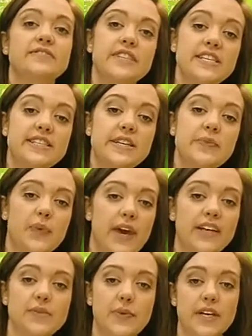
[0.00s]
DC
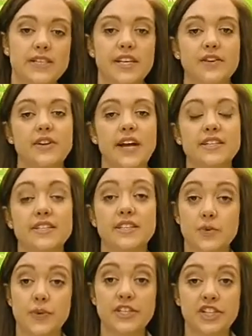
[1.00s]
brakes because it unites the
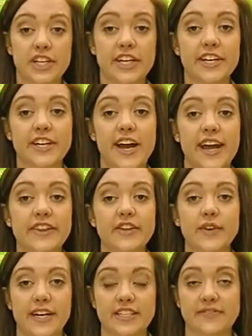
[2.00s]
switchgear and the
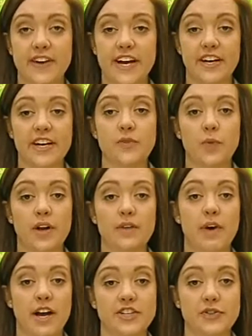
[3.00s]
rectifier in one
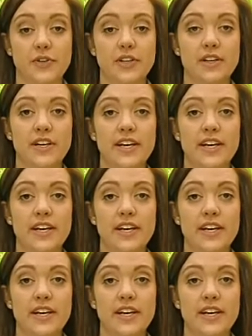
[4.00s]
module.